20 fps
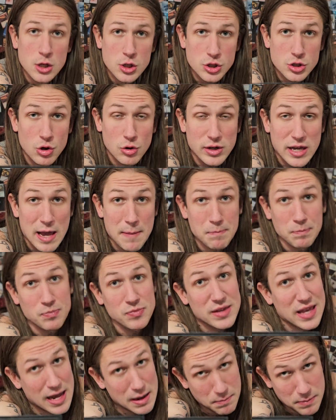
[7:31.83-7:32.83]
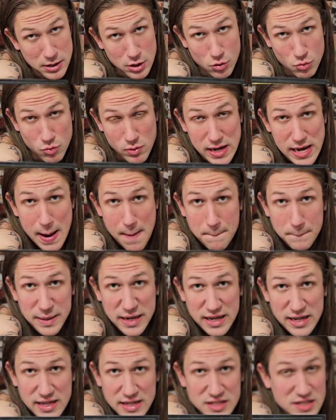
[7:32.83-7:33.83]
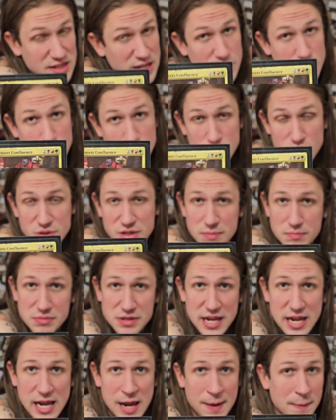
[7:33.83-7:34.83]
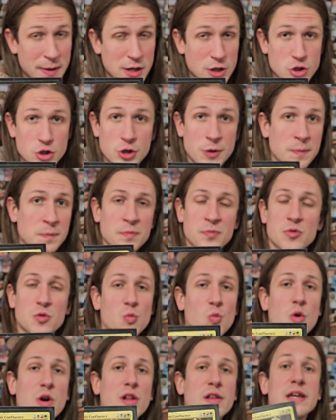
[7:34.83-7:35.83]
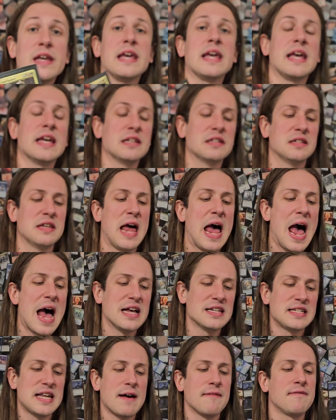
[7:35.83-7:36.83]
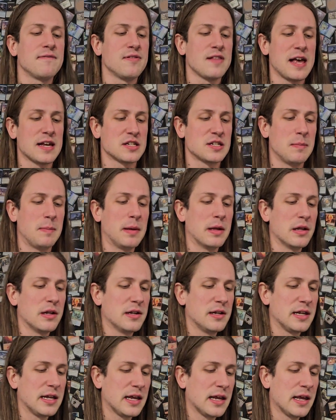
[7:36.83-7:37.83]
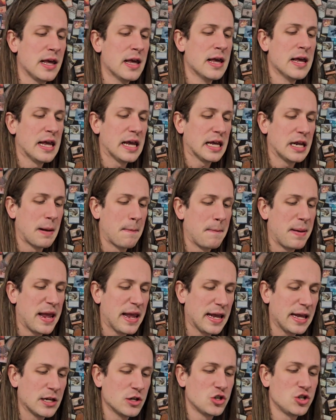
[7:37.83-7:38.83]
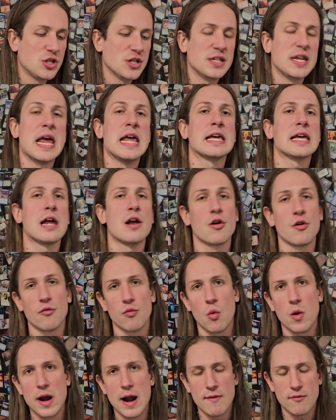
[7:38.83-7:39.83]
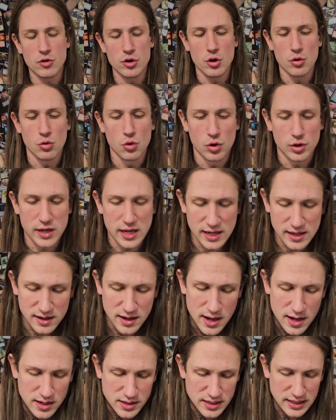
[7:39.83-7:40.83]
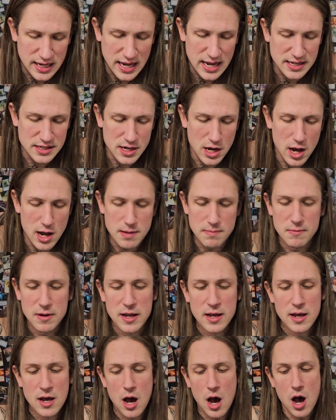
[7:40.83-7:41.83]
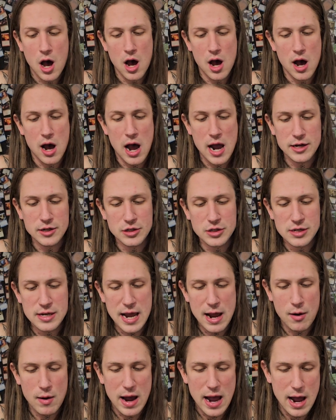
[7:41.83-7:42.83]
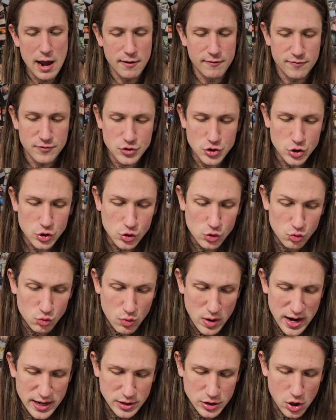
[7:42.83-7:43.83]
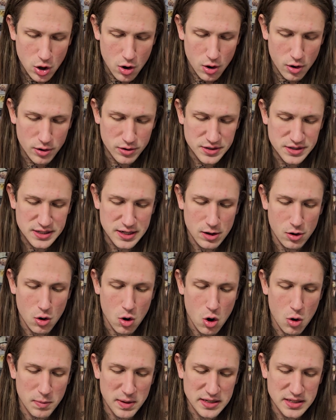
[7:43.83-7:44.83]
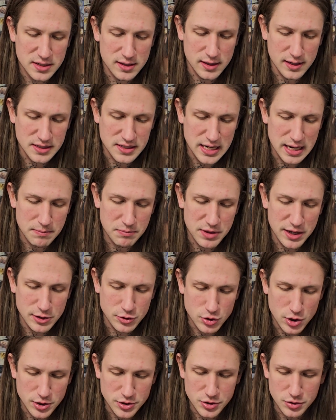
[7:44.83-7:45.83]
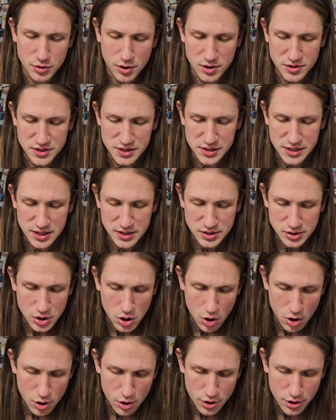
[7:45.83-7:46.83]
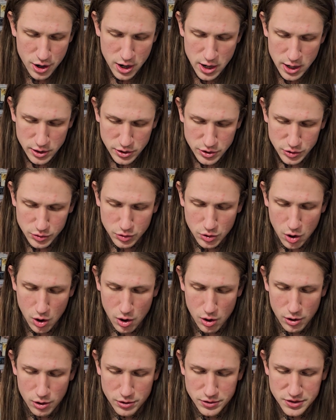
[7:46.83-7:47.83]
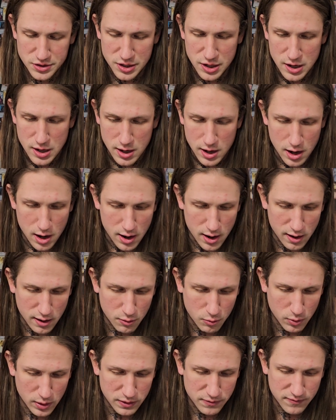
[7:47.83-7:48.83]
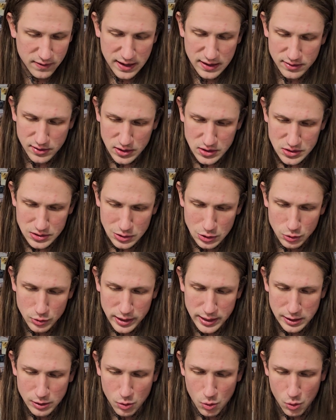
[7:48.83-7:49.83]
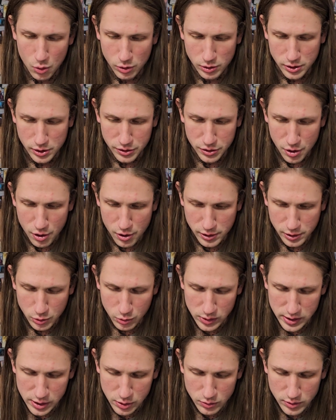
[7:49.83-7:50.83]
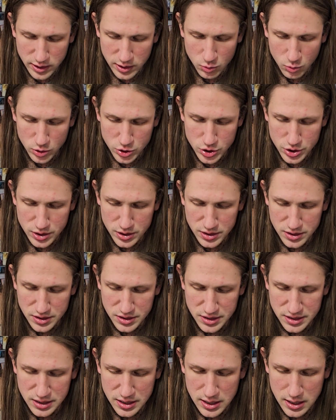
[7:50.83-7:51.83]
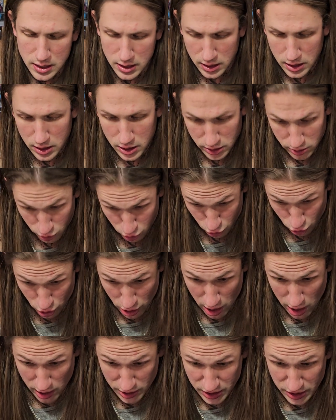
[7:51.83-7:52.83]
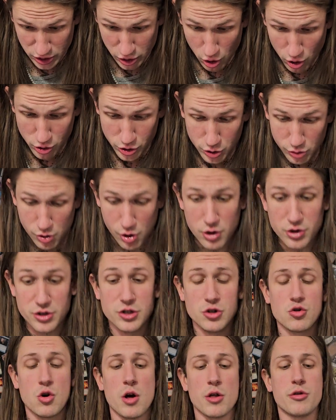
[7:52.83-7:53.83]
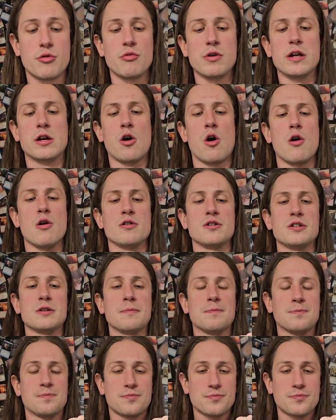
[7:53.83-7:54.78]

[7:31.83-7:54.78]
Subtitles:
So again, can be a ramp piece, can do some damage. Really, it has that flexibility in a pinch to take care of whatever you're looking to get done. I now have 2 red cards that are all basically the same thing. Draw 2 cards and discard 2 cards with Faithless Looting, or Cathartic Reunion, which is discard 2 cards and draw 3 cards.